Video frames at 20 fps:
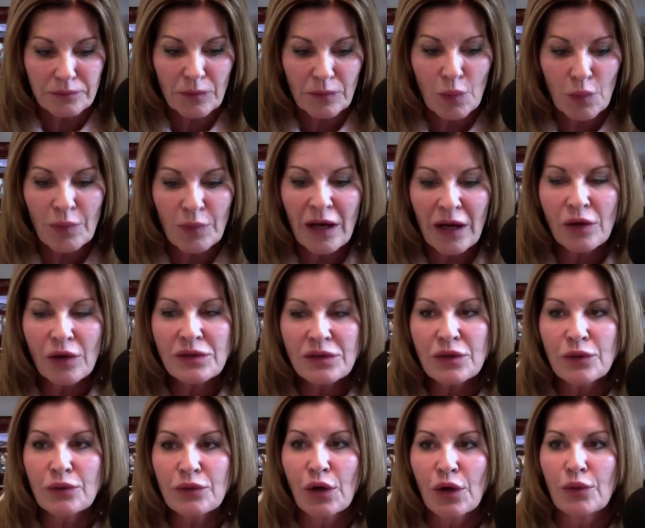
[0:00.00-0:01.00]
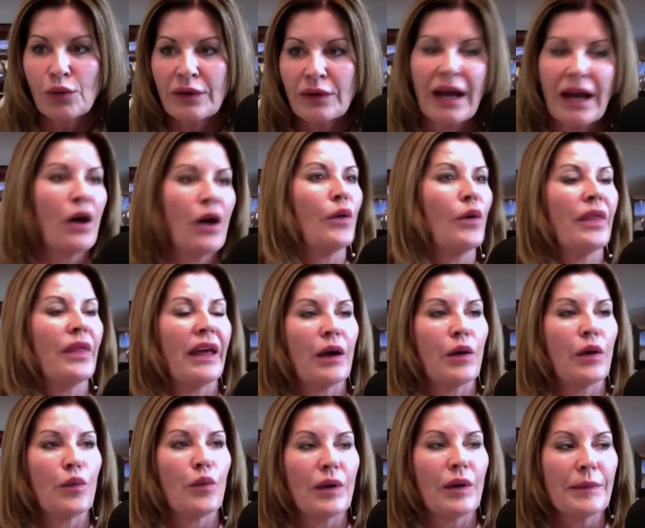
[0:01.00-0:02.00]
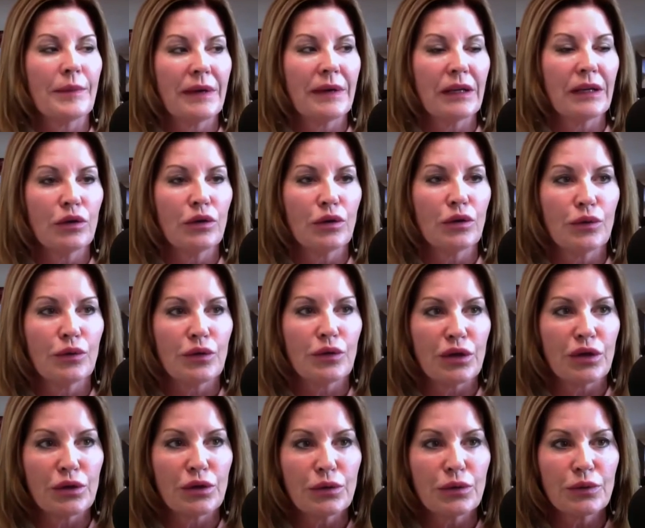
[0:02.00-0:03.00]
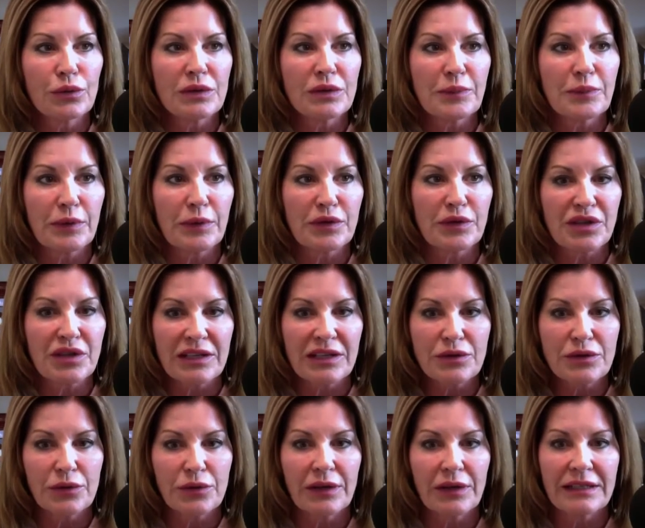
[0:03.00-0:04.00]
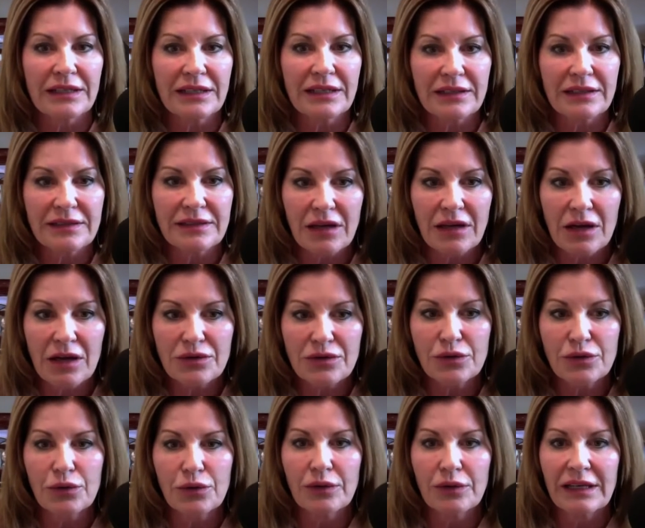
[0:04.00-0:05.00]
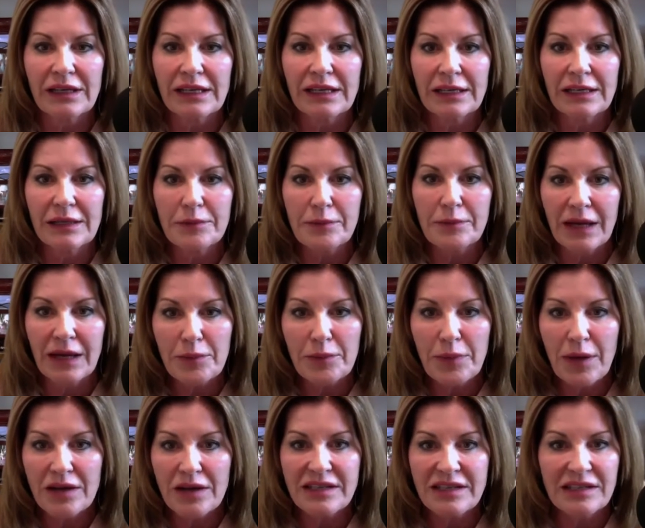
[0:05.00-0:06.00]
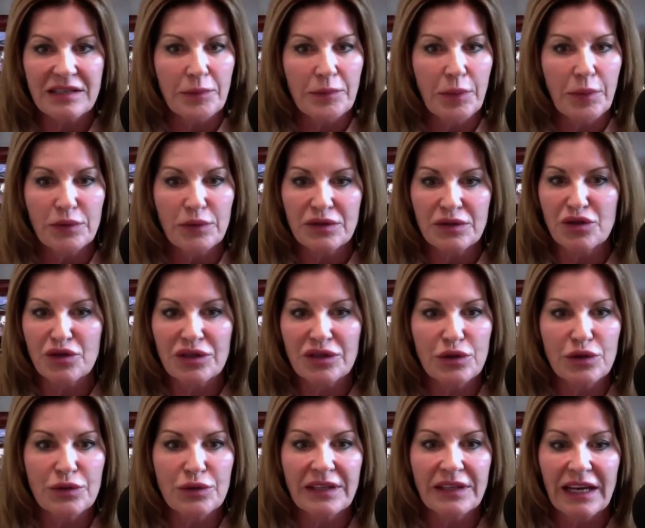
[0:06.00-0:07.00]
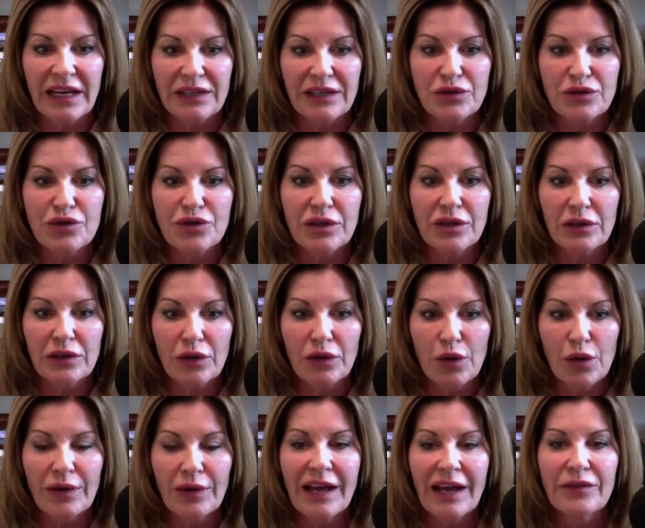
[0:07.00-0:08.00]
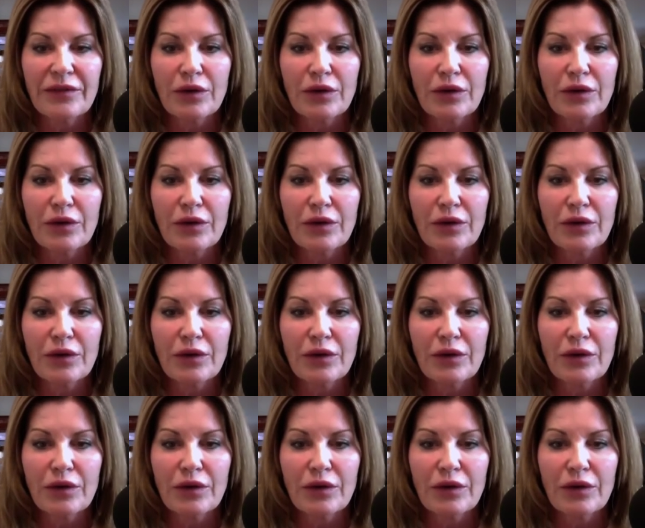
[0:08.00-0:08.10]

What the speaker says: We also know now that women who use progesterone and testosterone in menopause, as opposed to just using estrogen alone, have a